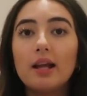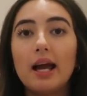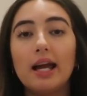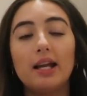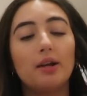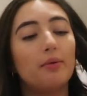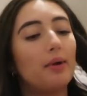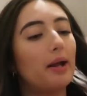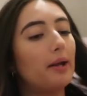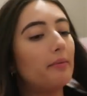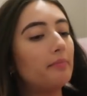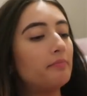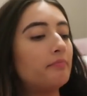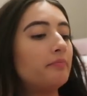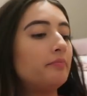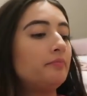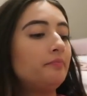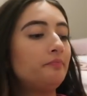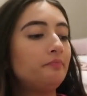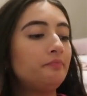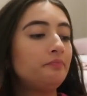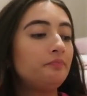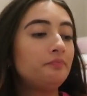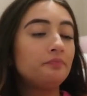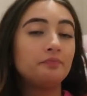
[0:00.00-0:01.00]
Anyway,
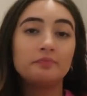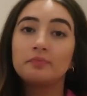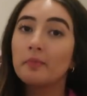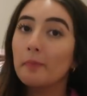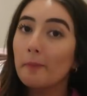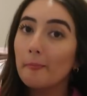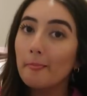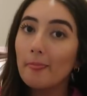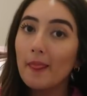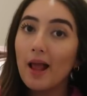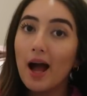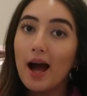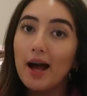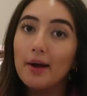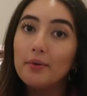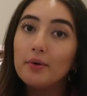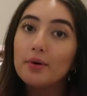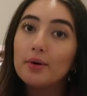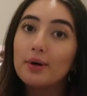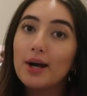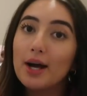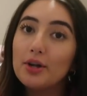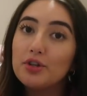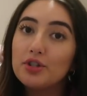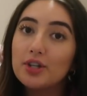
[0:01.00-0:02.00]
I
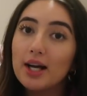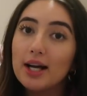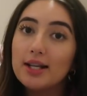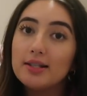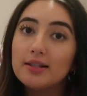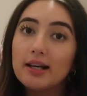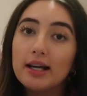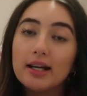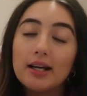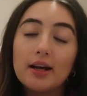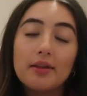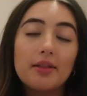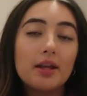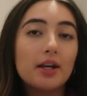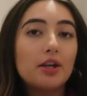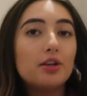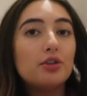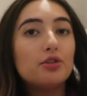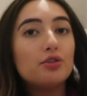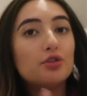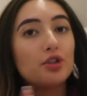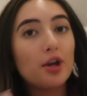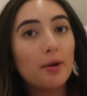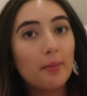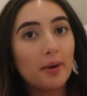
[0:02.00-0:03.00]
will catch you guys later. Thank
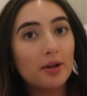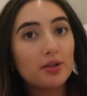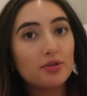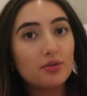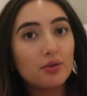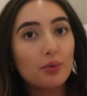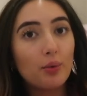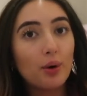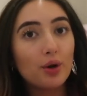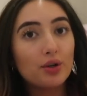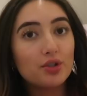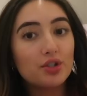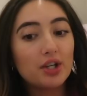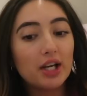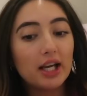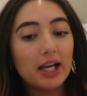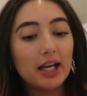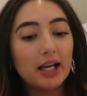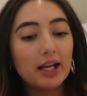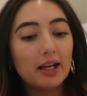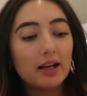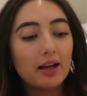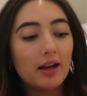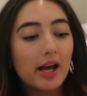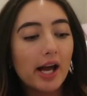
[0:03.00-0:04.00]
you so much for
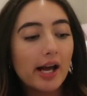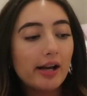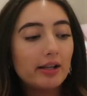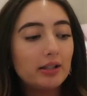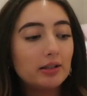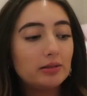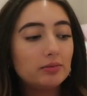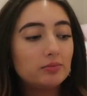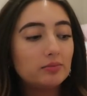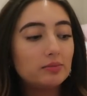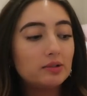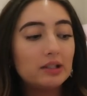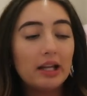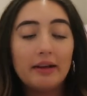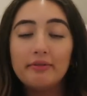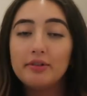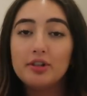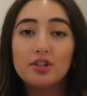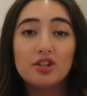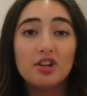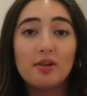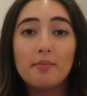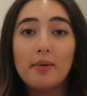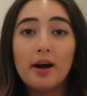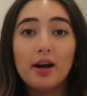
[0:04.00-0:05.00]
watching. Love
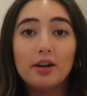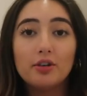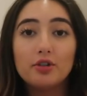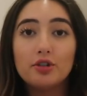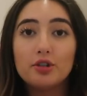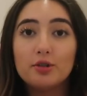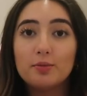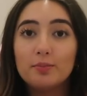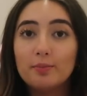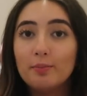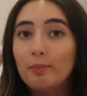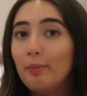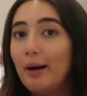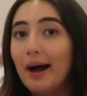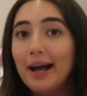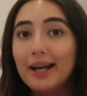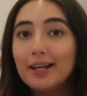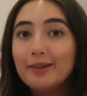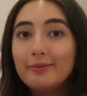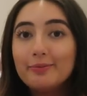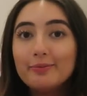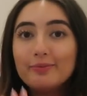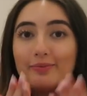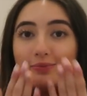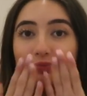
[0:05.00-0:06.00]
you so much.
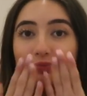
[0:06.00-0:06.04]
Bye.